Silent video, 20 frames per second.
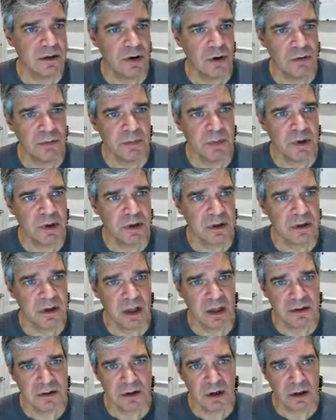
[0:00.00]
a notebook
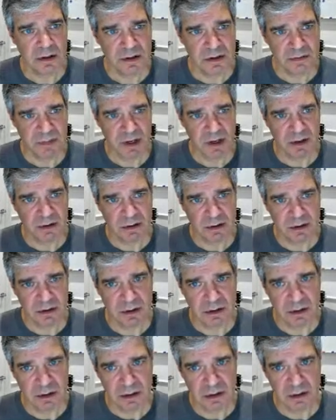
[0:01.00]
that talks about
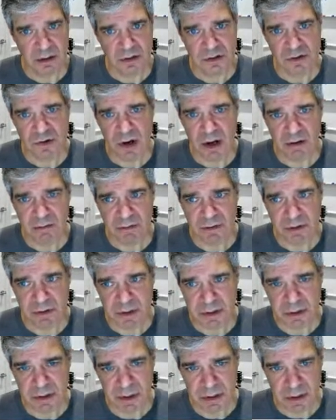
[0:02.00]
the
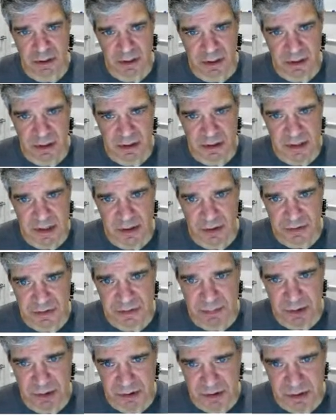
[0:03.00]
traveling
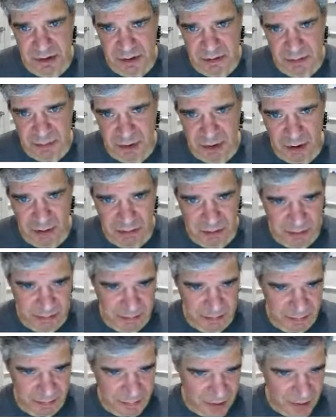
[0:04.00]
salesperson
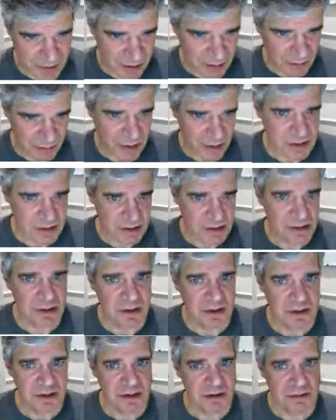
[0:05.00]
problem, which
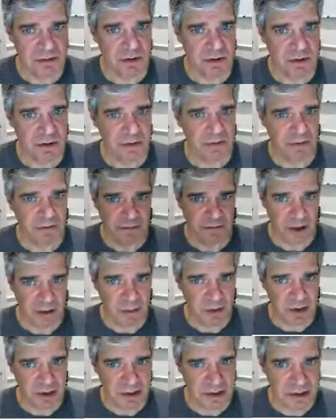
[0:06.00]
is sort of a
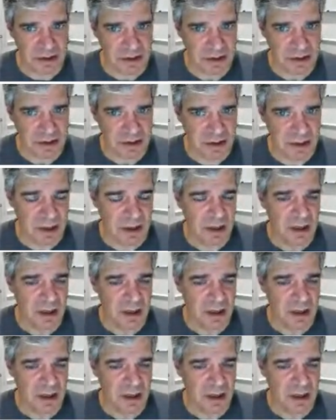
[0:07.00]
famous